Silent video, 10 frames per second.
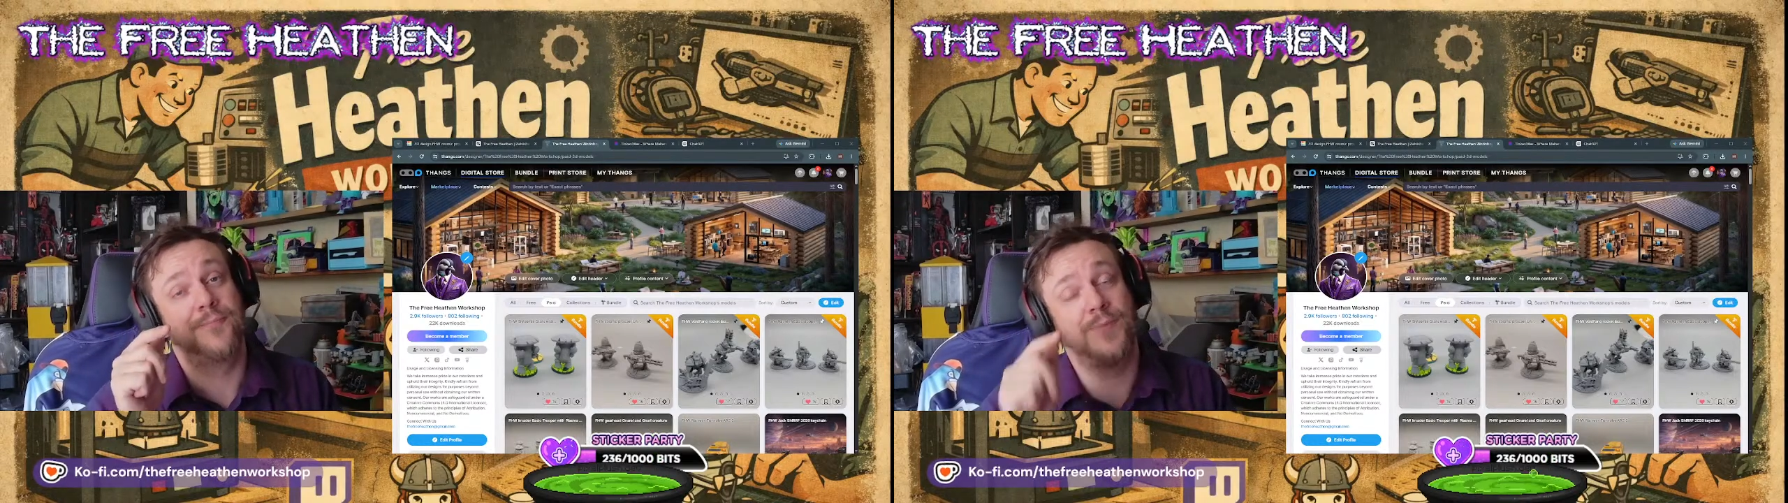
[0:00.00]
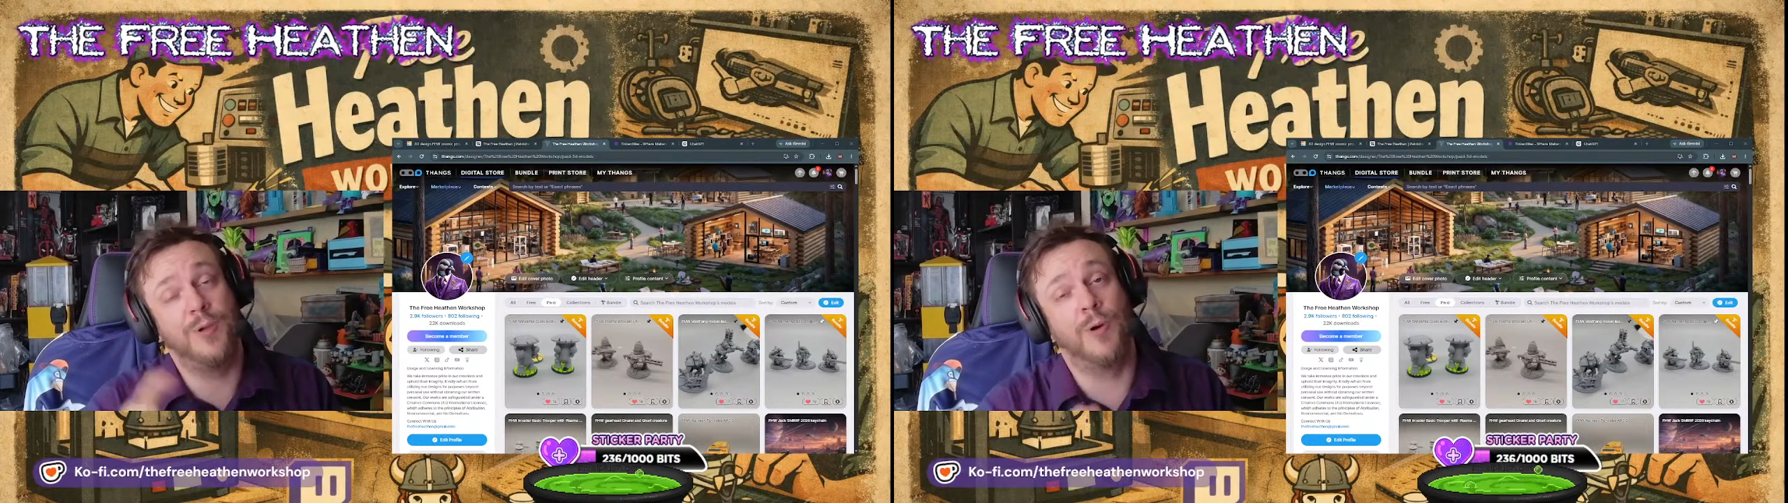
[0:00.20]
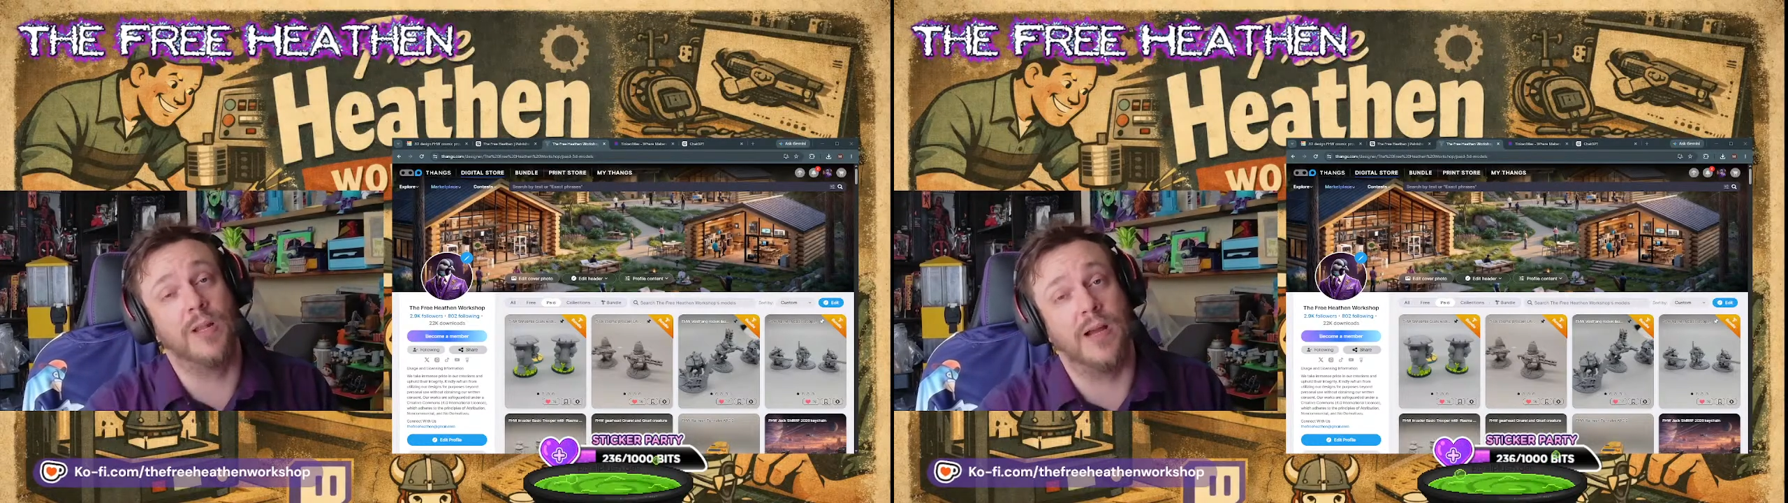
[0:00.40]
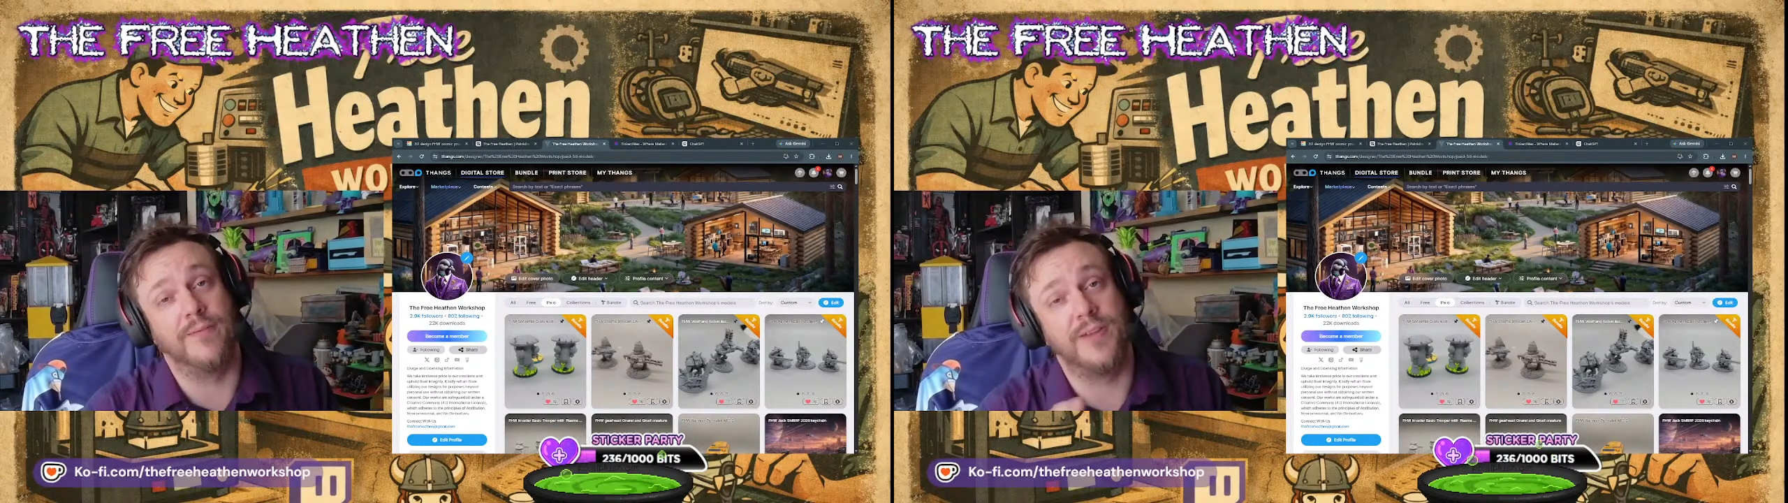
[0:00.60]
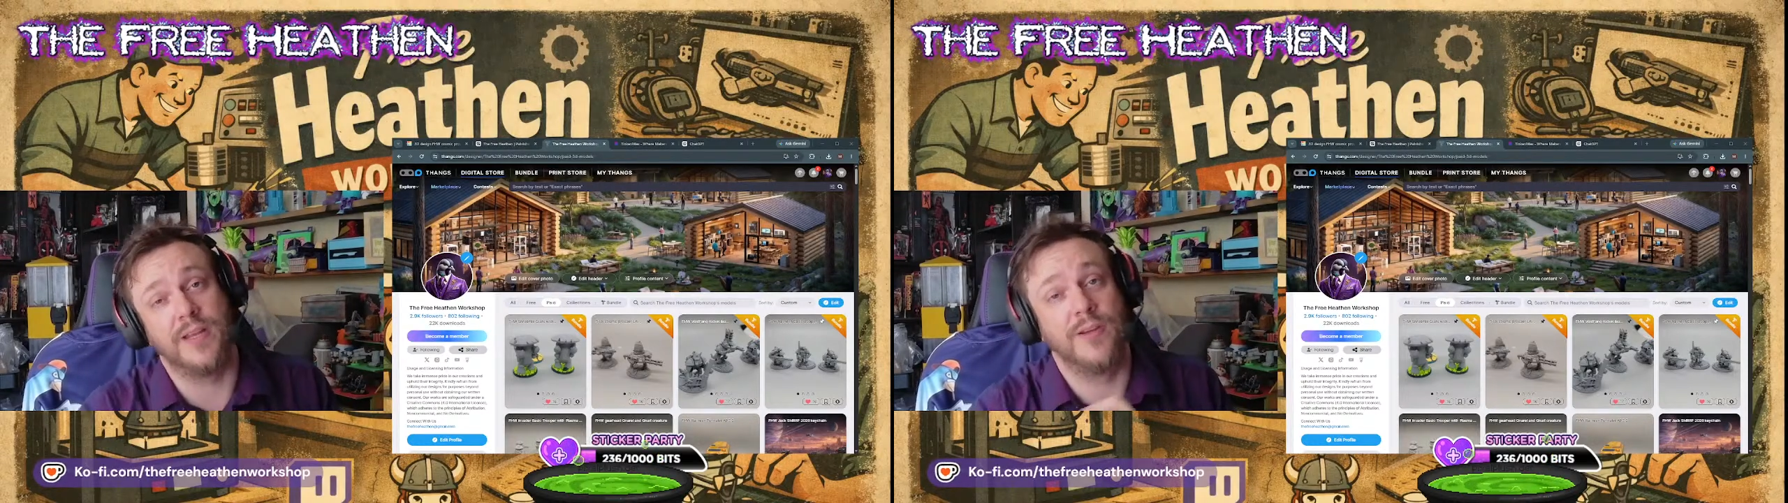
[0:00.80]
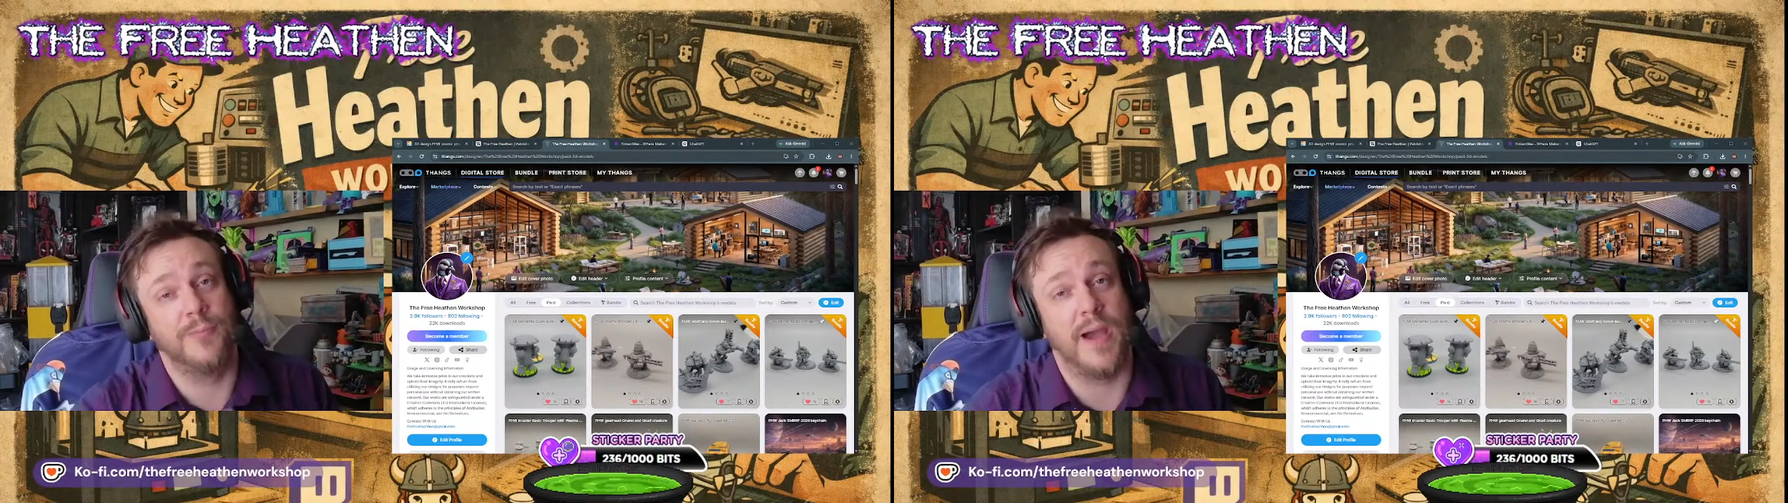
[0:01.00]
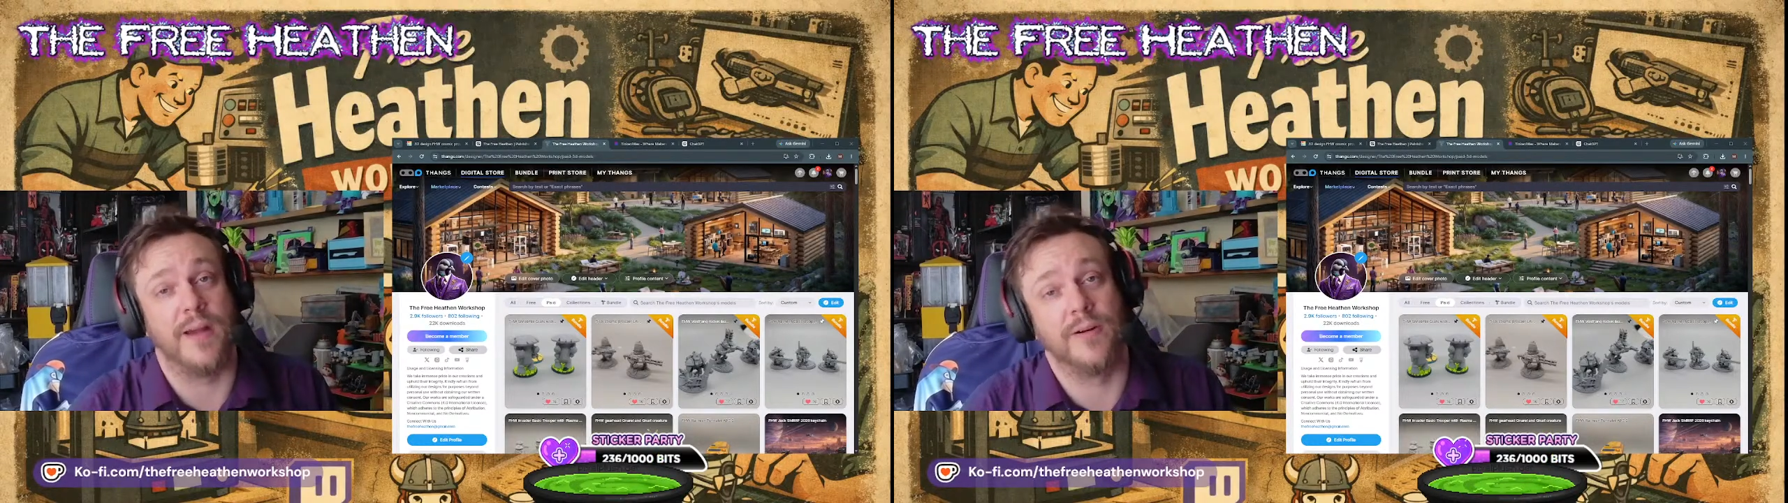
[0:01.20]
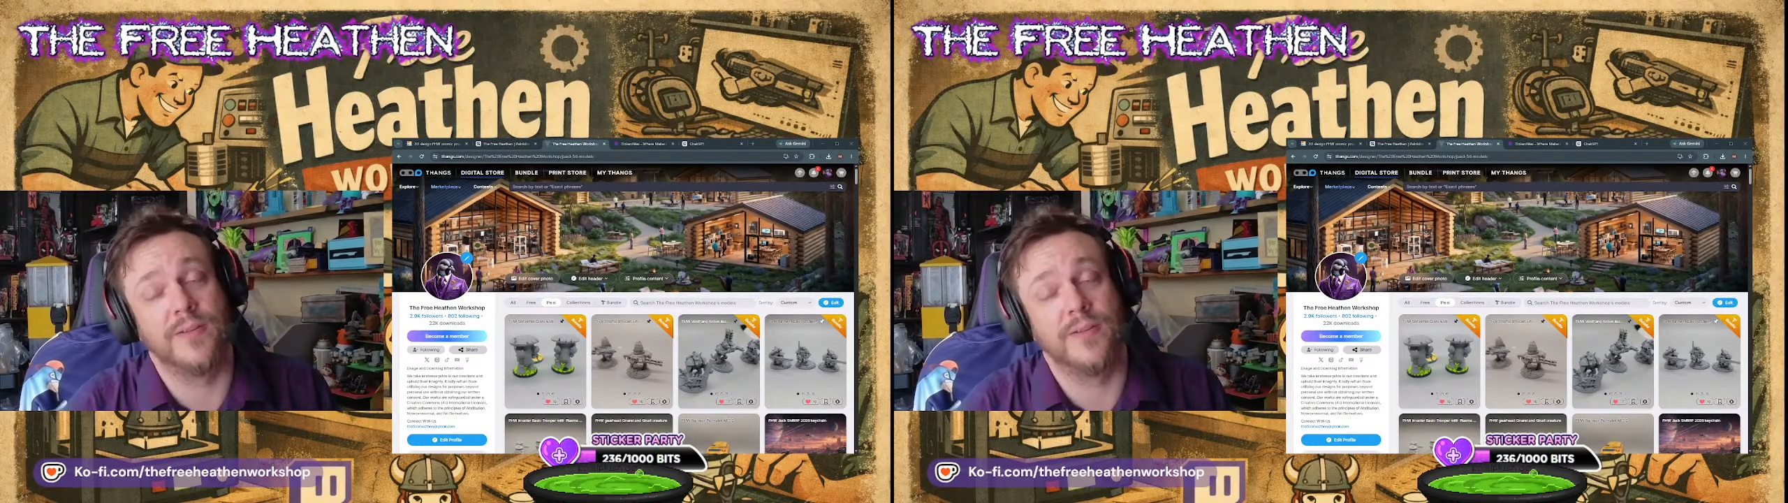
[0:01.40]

You are loved and you matter.